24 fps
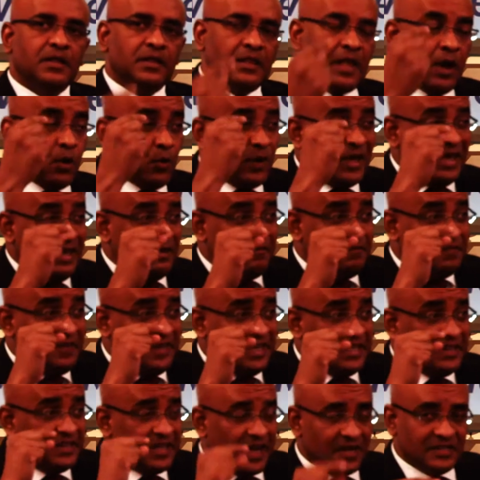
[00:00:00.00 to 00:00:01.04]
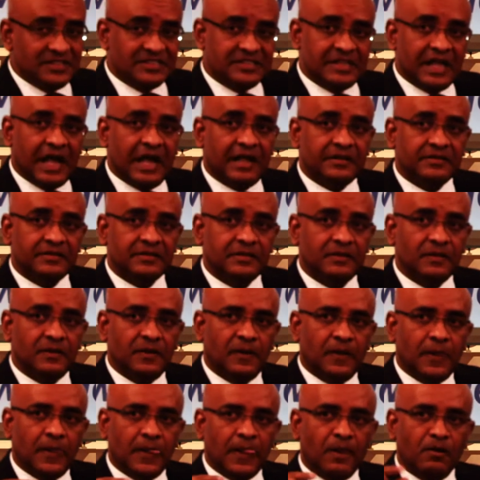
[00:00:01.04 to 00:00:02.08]
Now, if he does that,
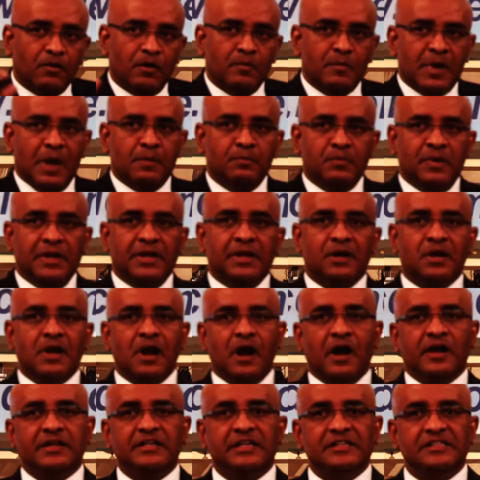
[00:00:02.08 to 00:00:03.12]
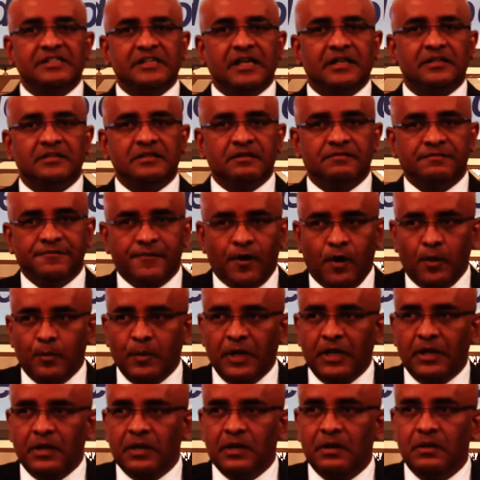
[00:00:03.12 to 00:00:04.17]
Remember the Carter-Center
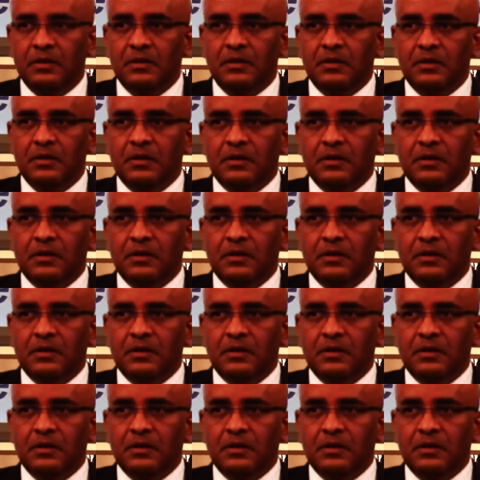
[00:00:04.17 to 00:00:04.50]
formula?